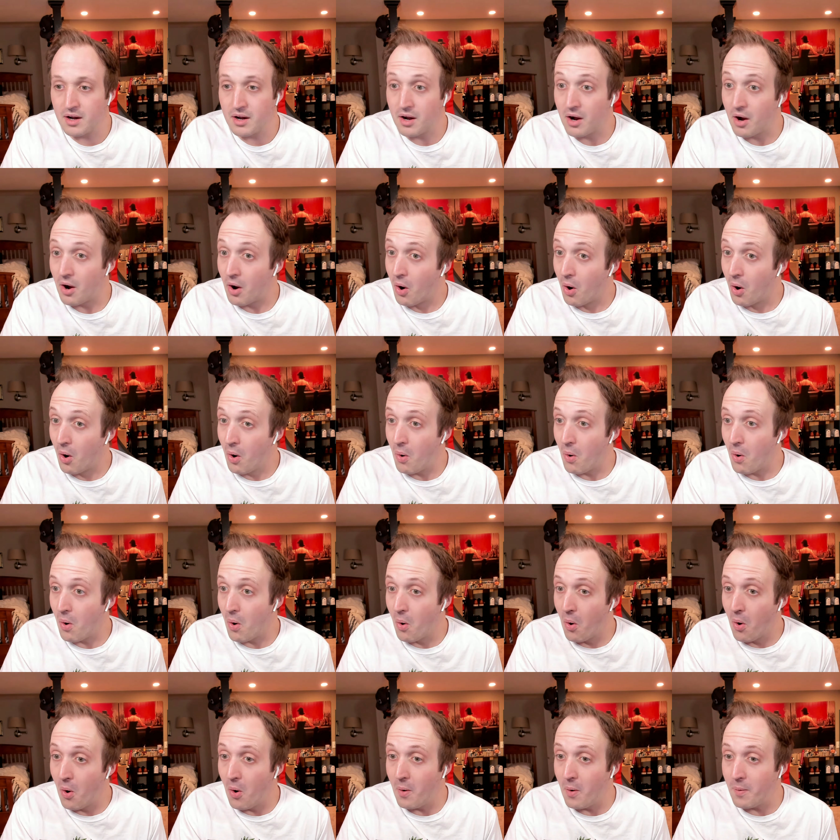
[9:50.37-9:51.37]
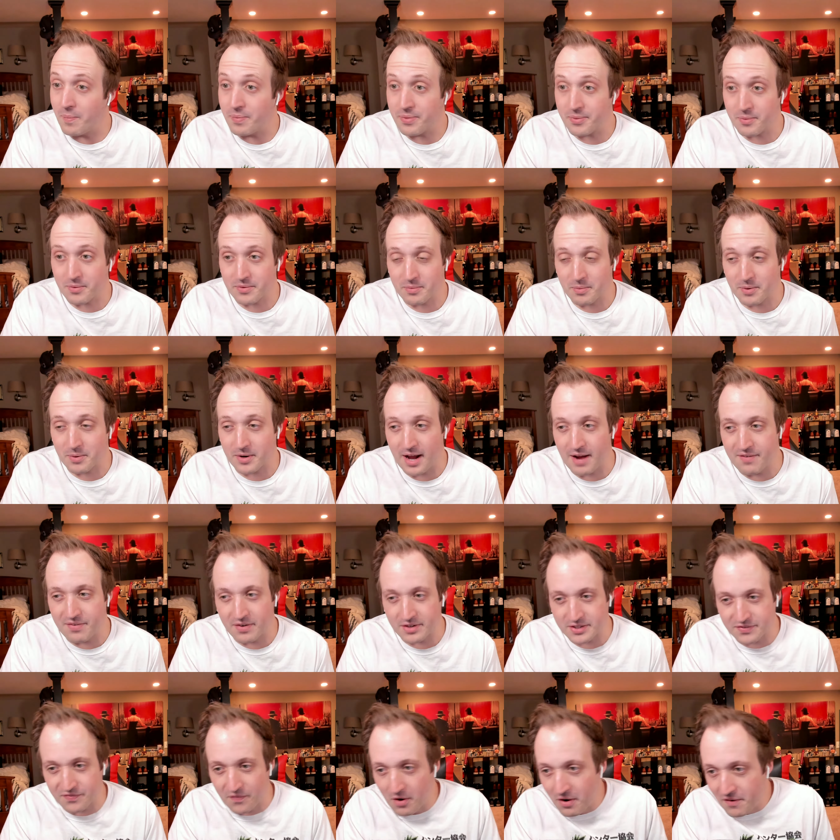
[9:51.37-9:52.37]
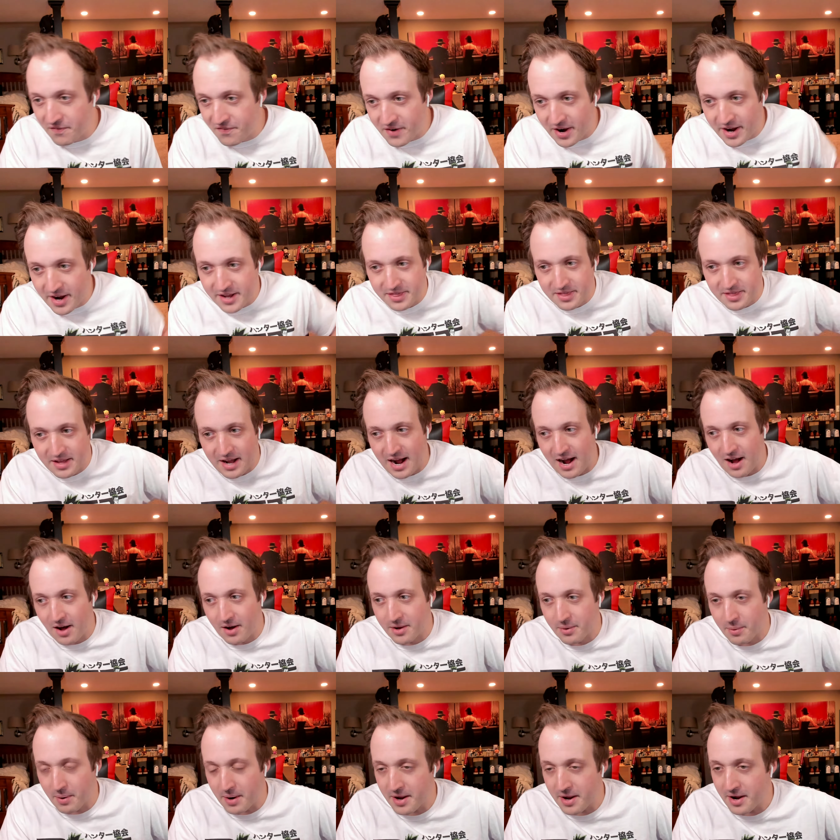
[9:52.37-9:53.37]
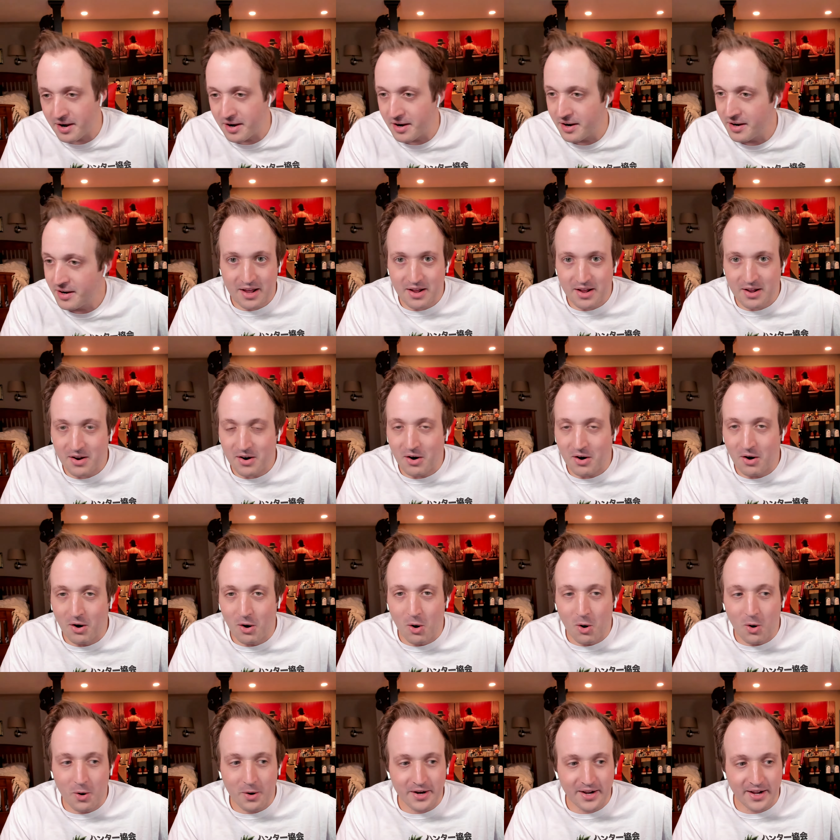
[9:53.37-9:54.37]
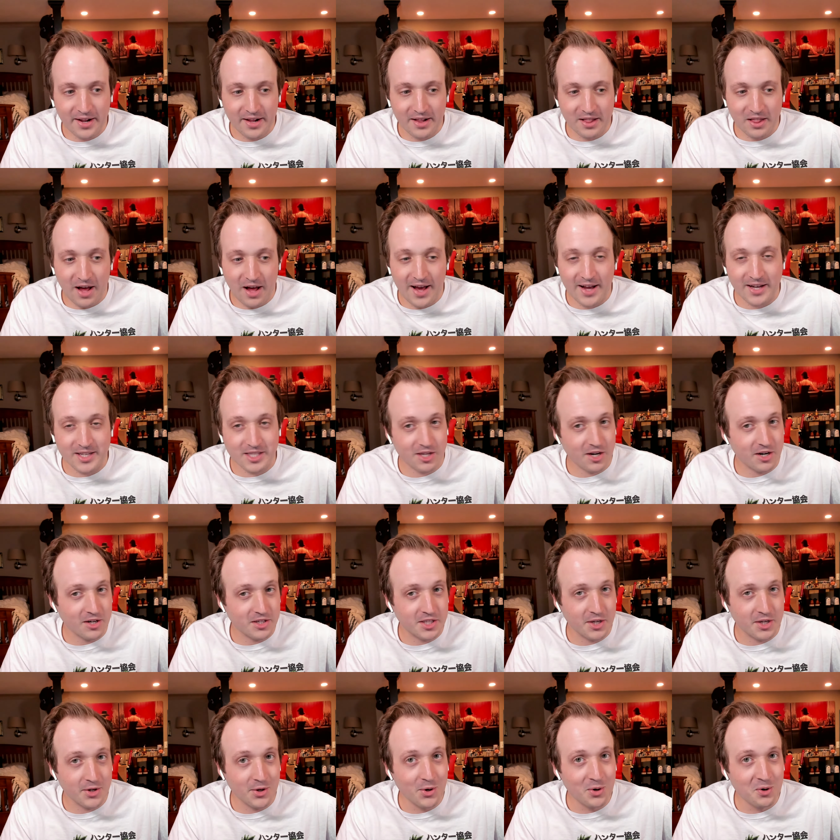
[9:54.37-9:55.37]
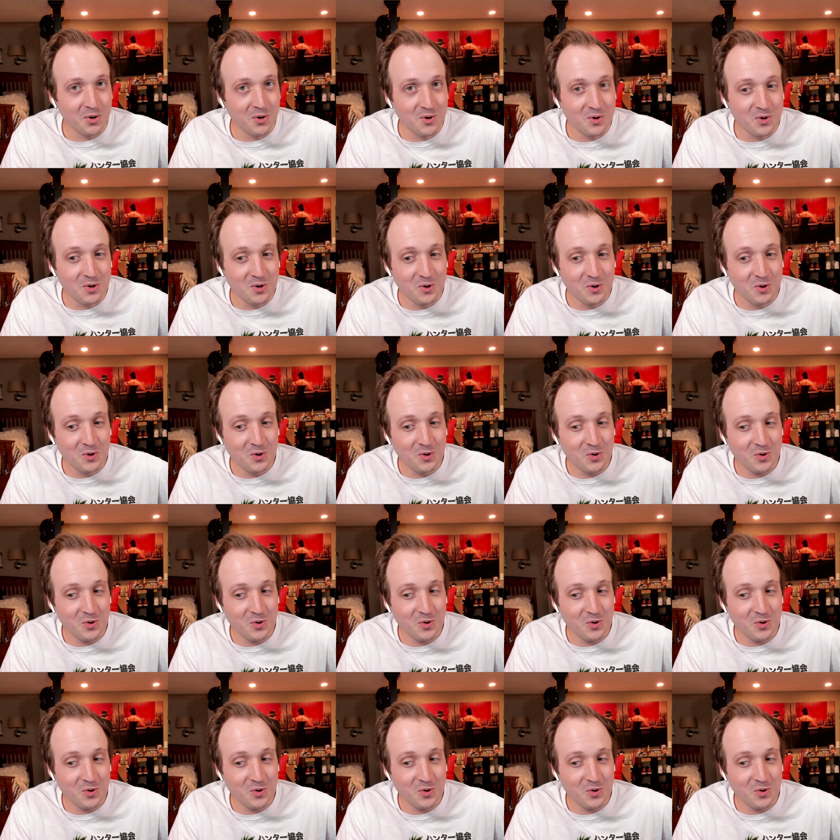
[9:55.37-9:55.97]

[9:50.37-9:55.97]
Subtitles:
Oh, we're gonna have a full fight in the alleyway, huh? Oh, he likes her too.